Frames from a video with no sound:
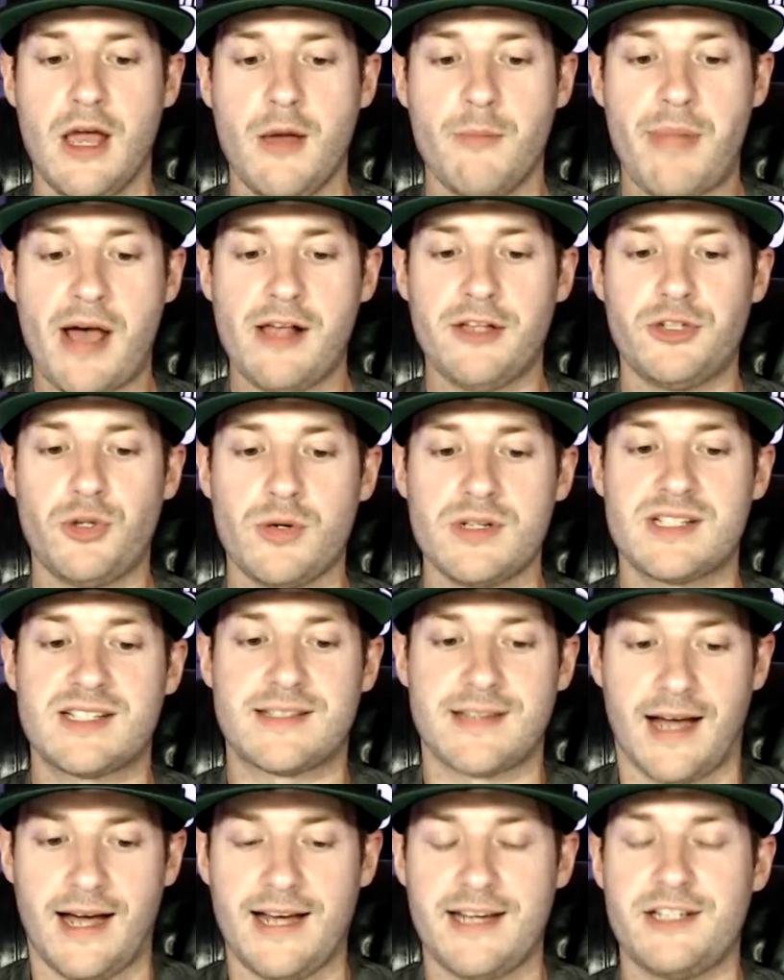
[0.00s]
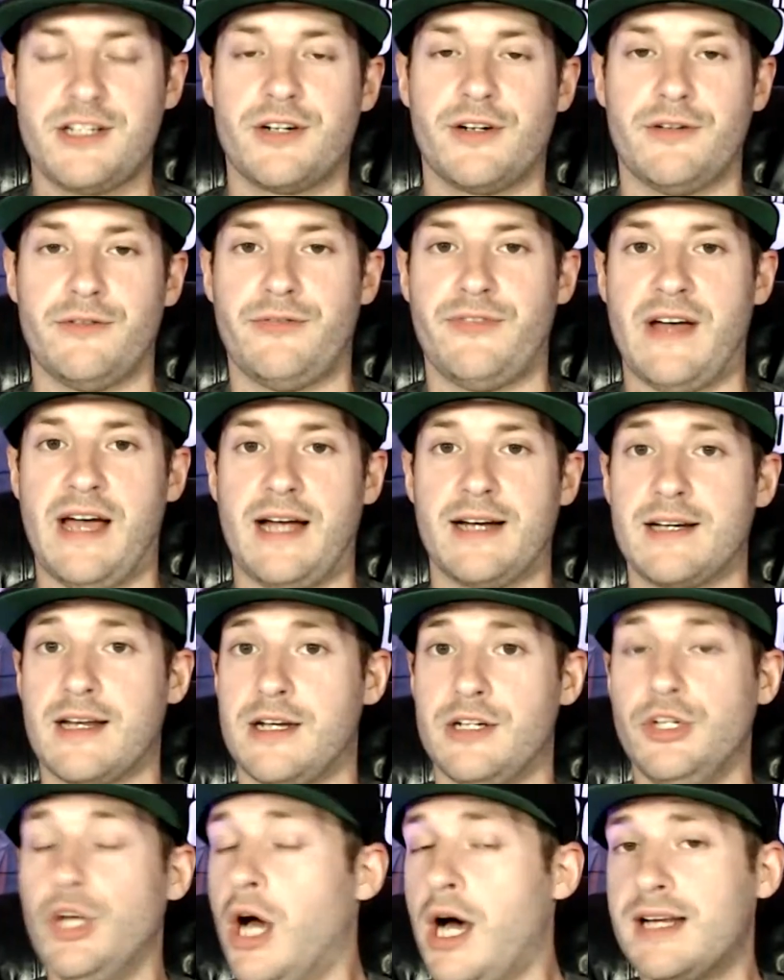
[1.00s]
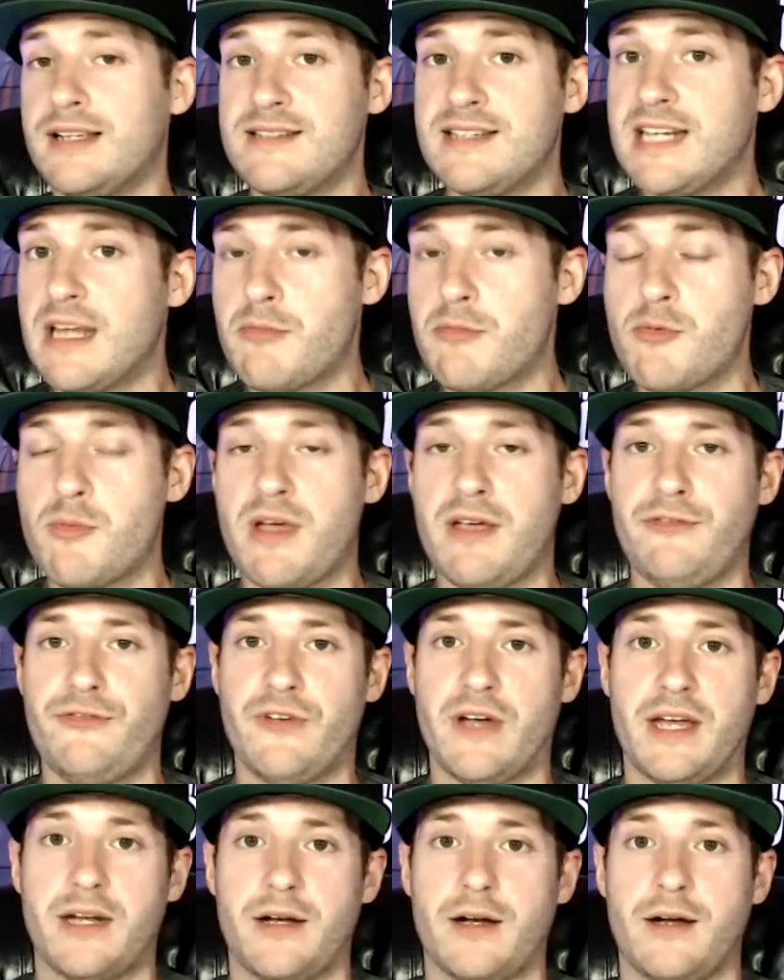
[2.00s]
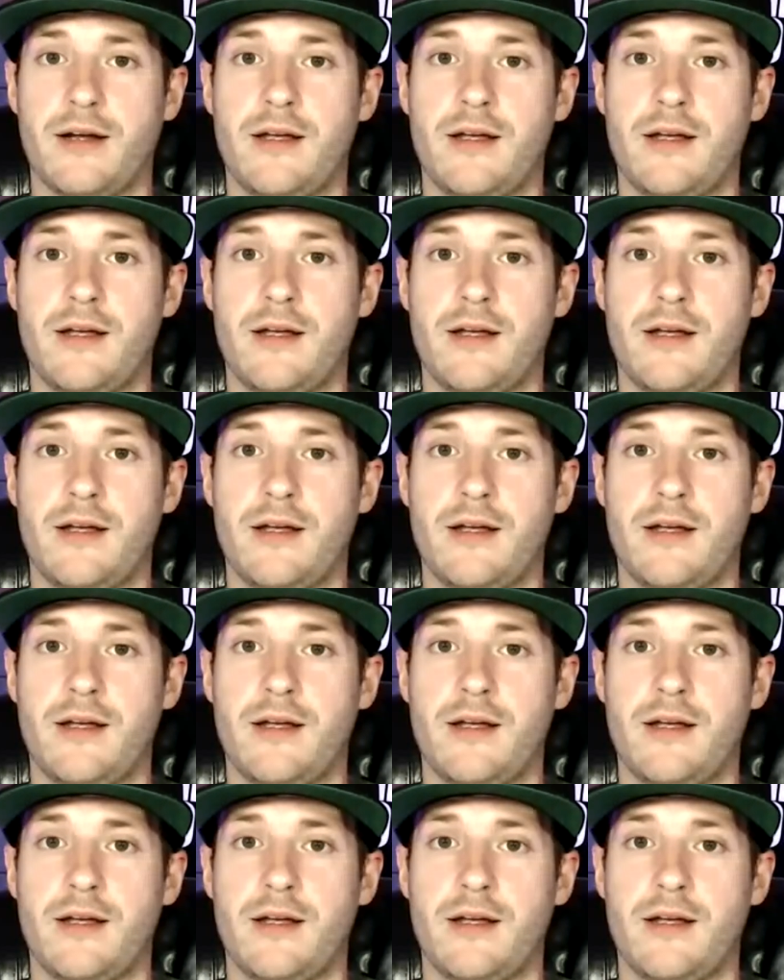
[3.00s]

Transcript: Bellator signed her, in fact, not as an MMA fighter,